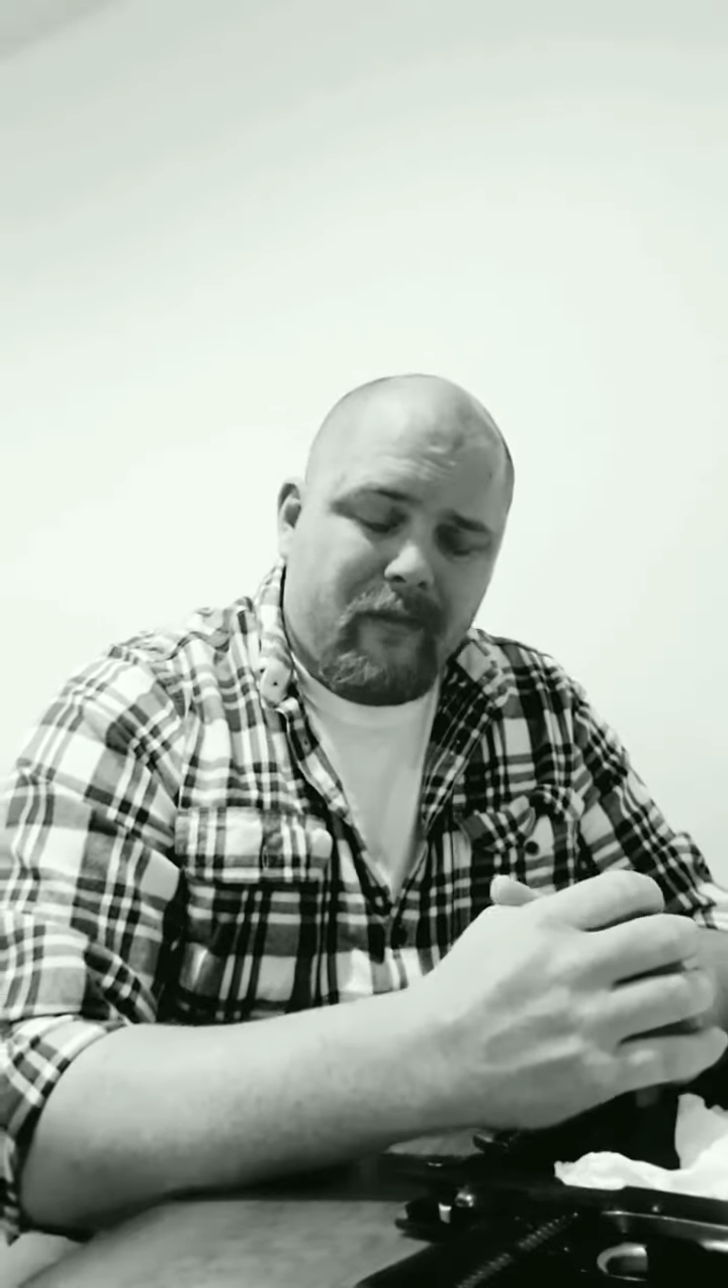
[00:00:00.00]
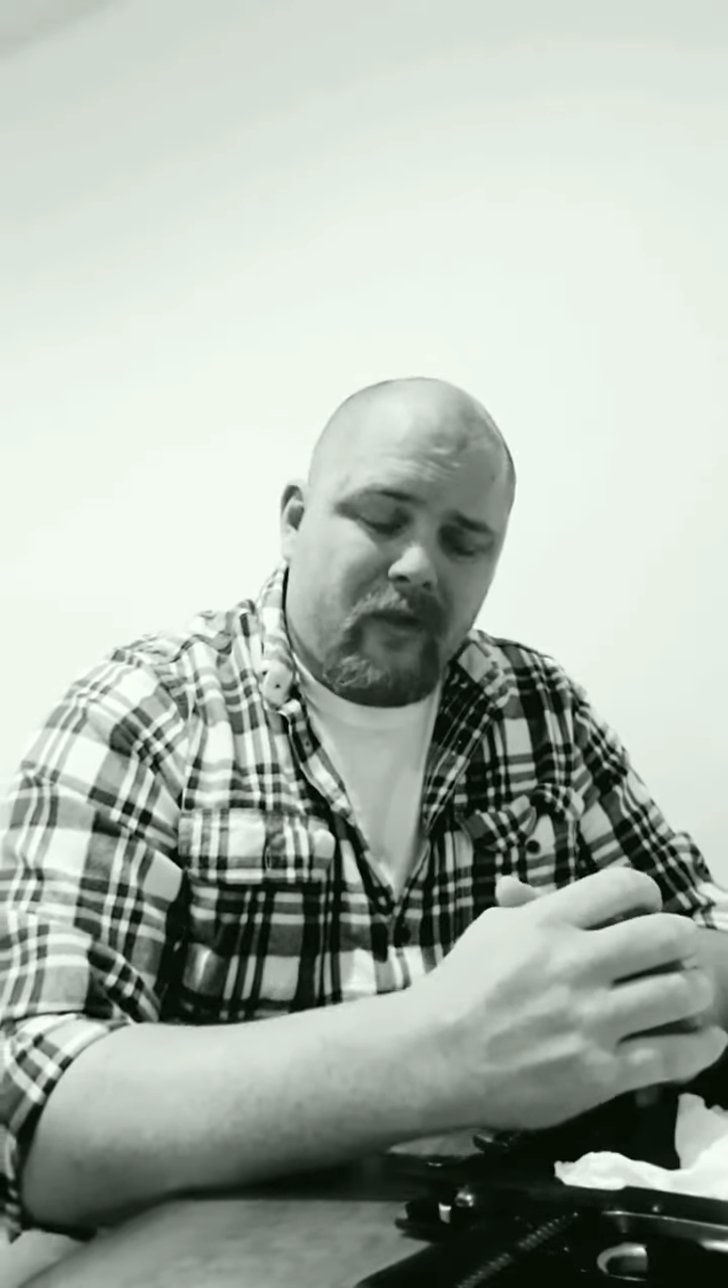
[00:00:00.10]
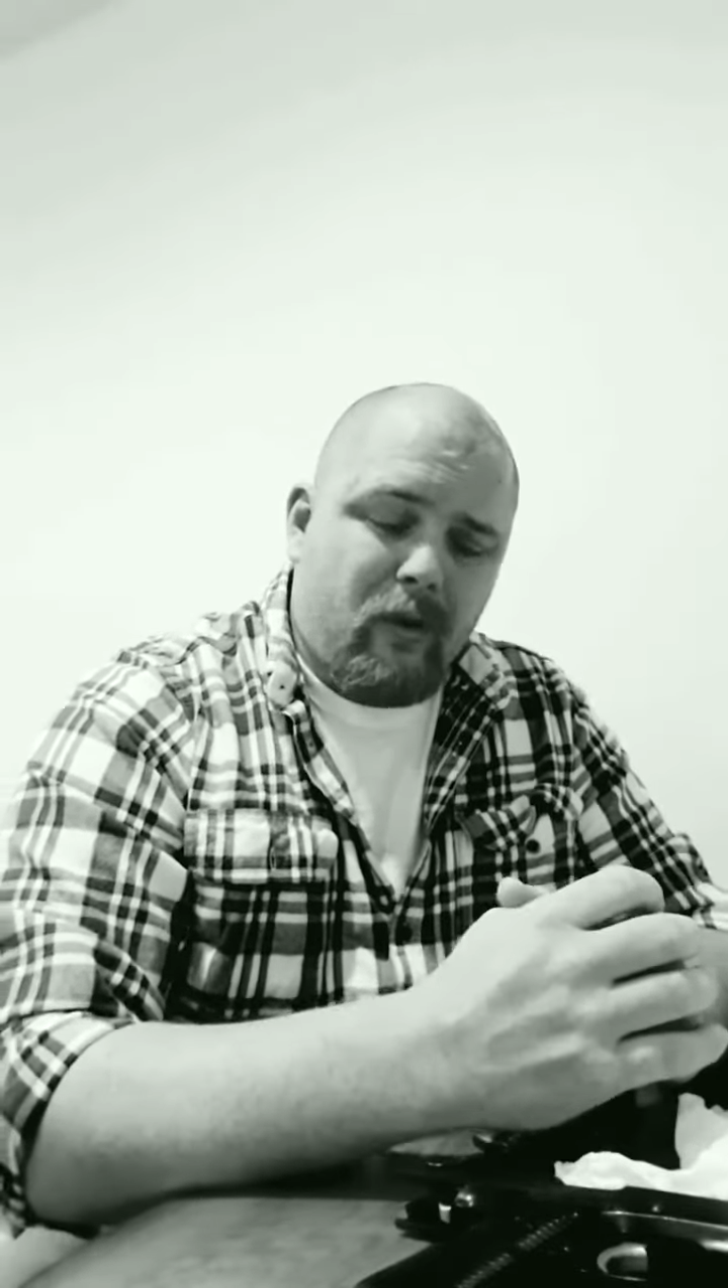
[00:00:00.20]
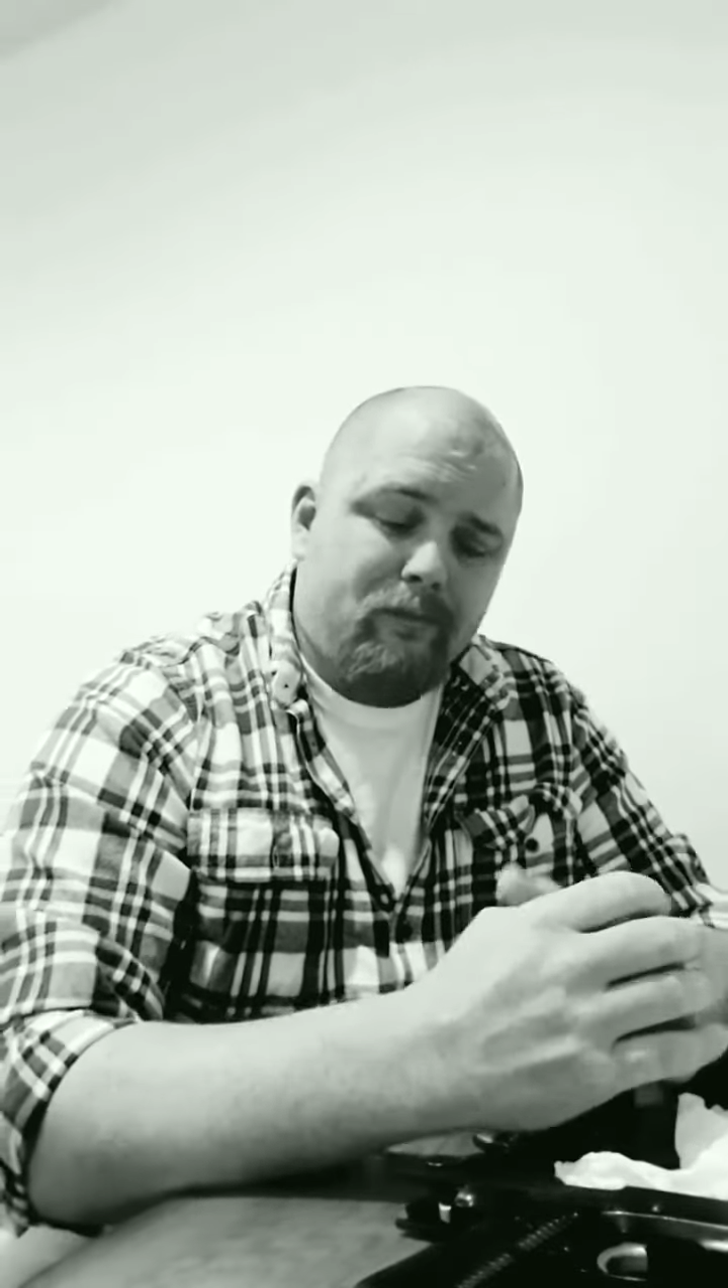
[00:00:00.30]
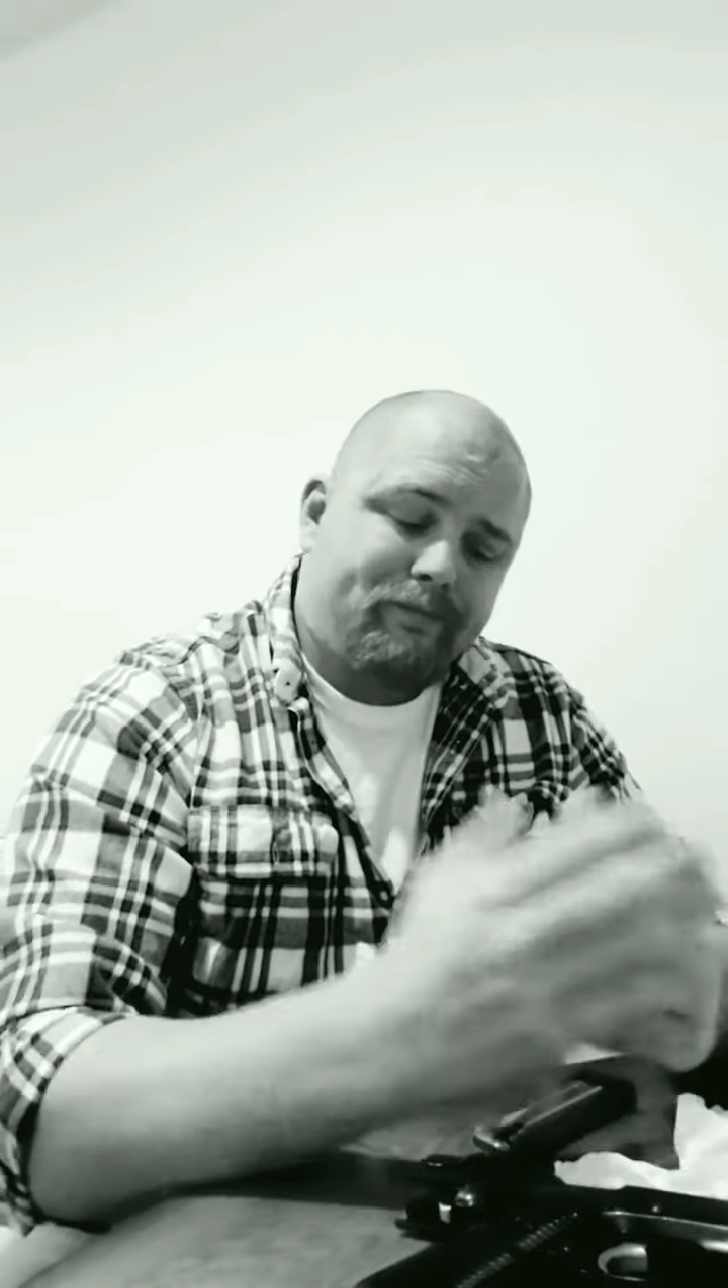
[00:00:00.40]

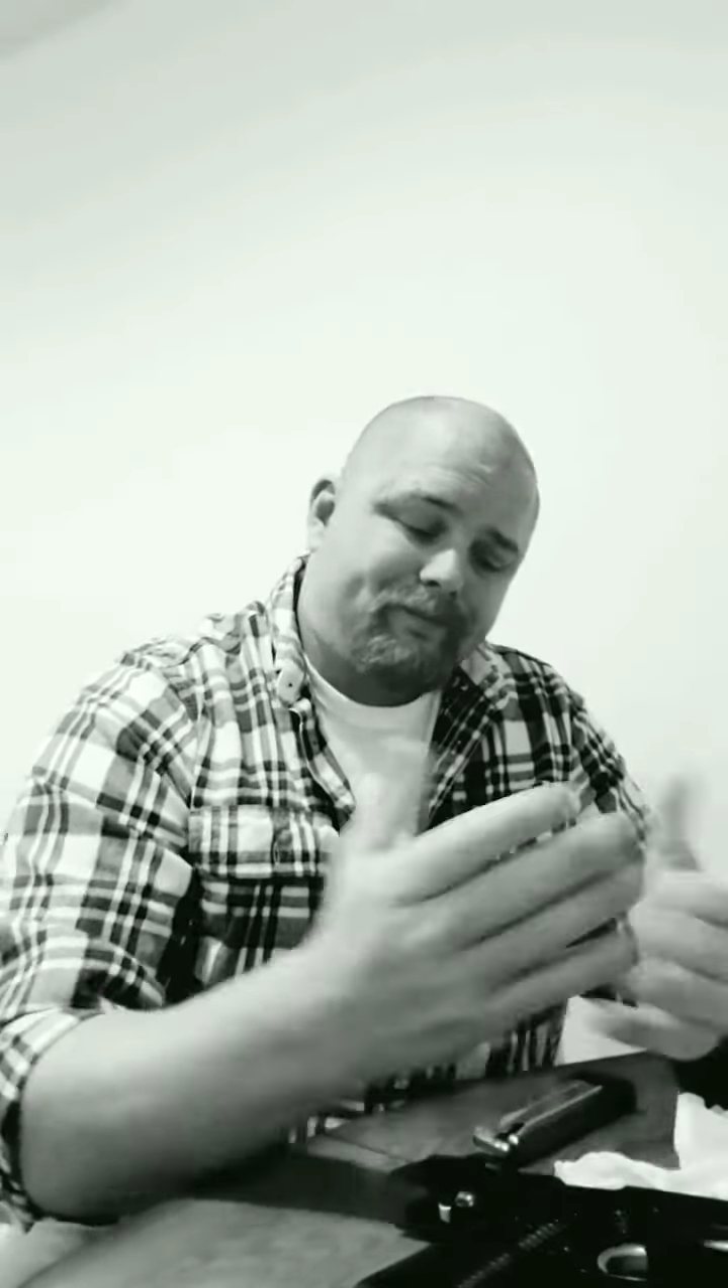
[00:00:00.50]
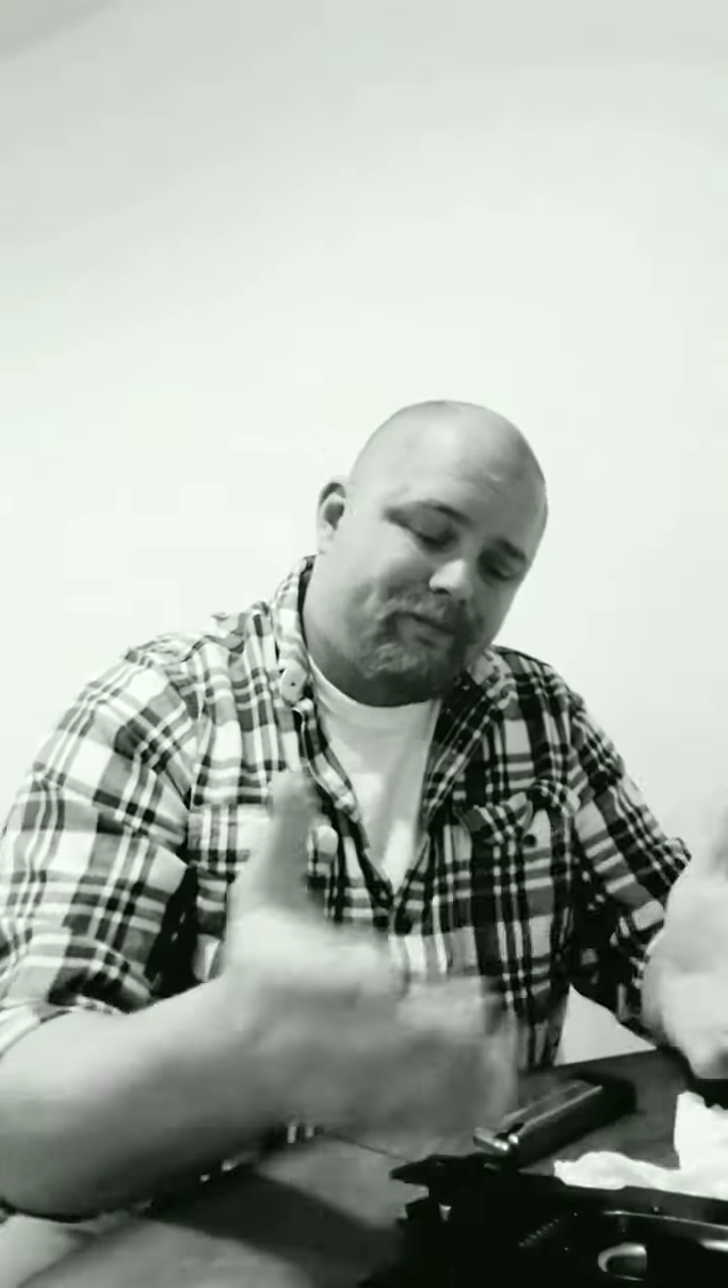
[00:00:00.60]
so